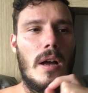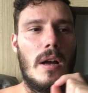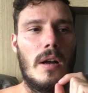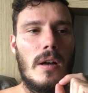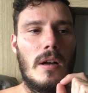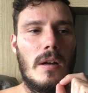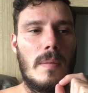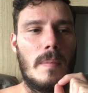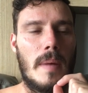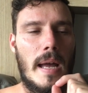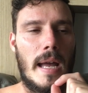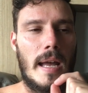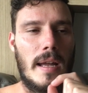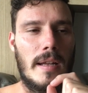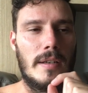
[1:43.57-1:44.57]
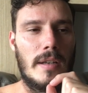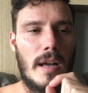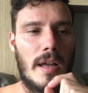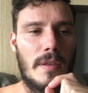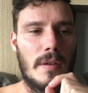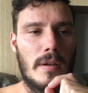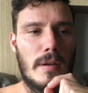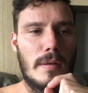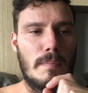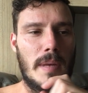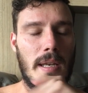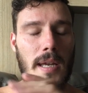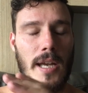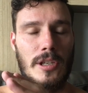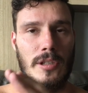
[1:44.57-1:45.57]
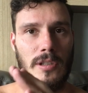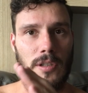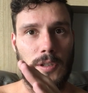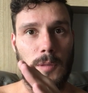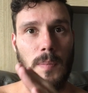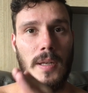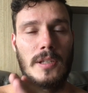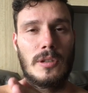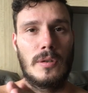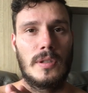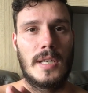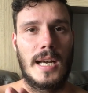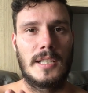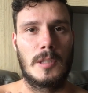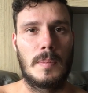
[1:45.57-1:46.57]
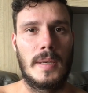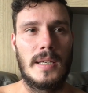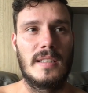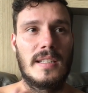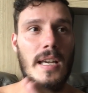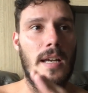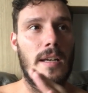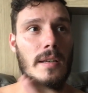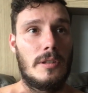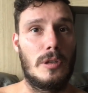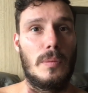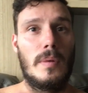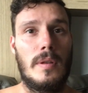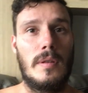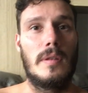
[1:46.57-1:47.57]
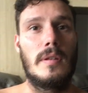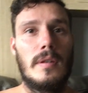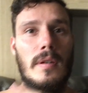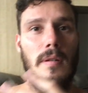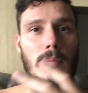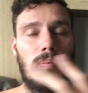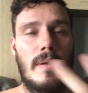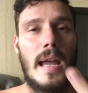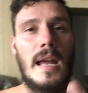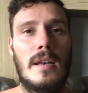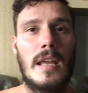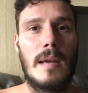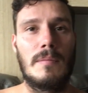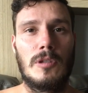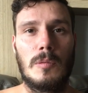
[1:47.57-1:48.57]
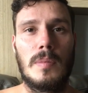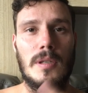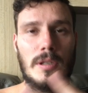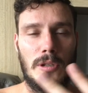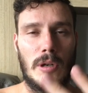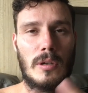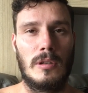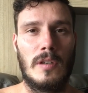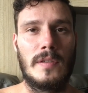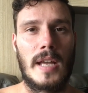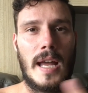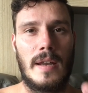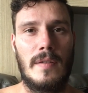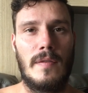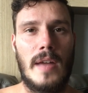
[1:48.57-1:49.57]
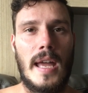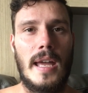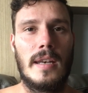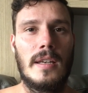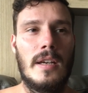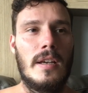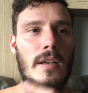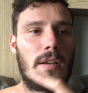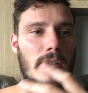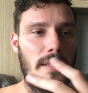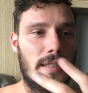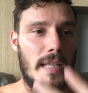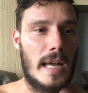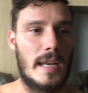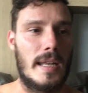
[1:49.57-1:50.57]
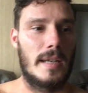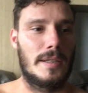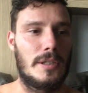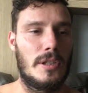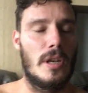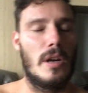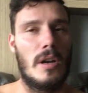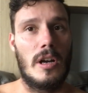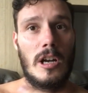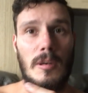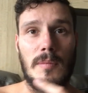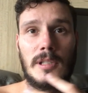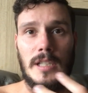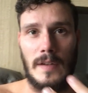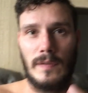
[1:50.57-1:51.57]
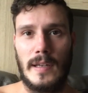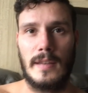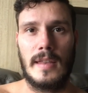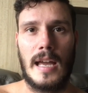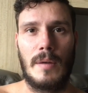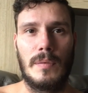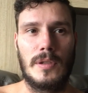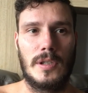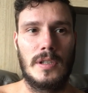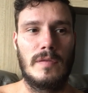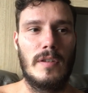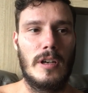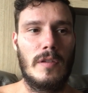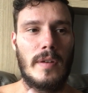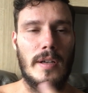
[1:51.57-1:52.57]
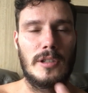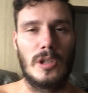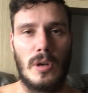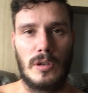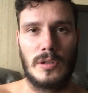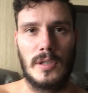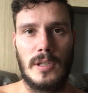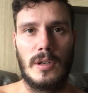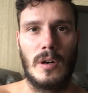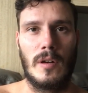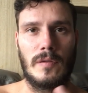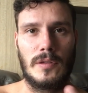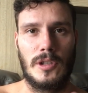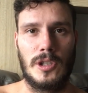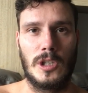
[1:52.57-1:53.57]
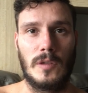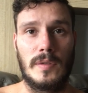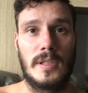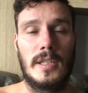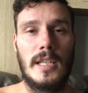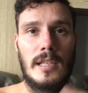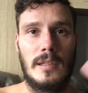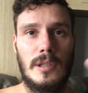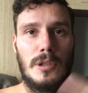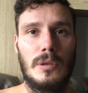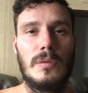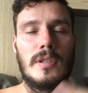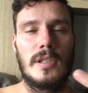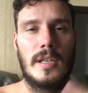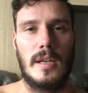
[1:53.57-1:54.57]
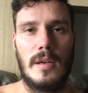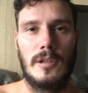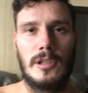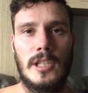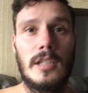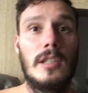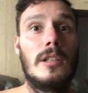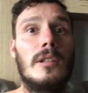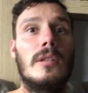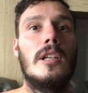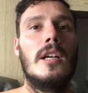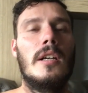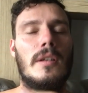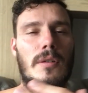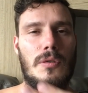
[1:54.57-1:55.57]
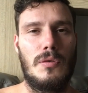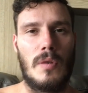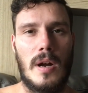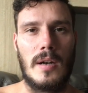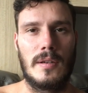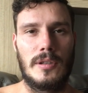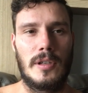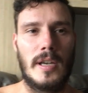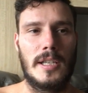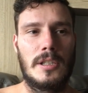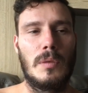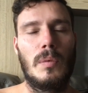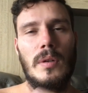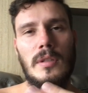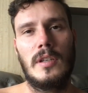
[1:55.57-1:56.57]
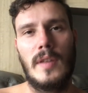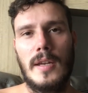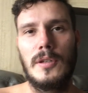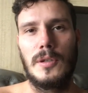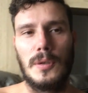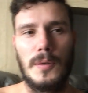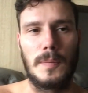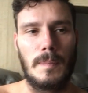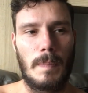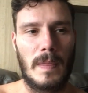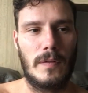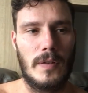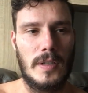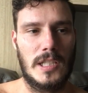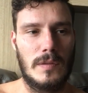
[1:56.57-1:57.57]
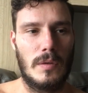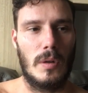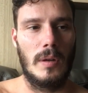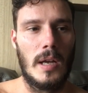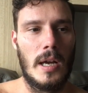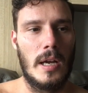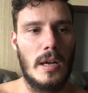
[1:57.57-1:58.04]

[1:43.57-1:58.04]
and other medications such as benzodiazepines. So the brand names would be Zoloft, Ativan, Xanax, stuff like that, which is very, very toxic, off-the-shelf, cyclical drugs. Okay, so what do they do? First of all,